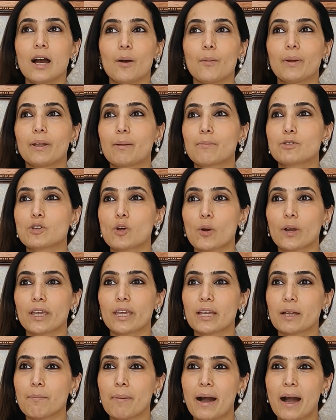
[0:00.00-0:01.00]
when I'm
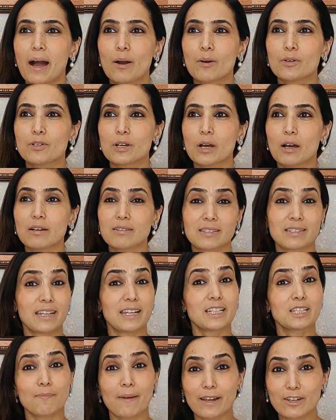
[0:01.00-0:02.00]
talking about
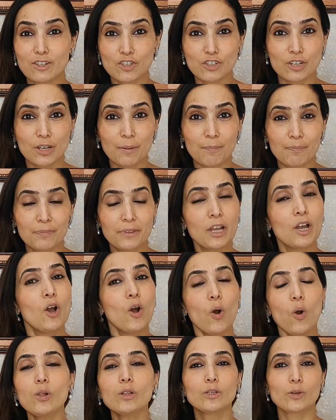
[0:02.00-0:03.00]
statesmanship,
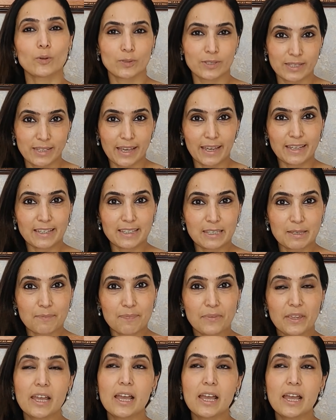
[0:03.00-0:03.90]
all those things.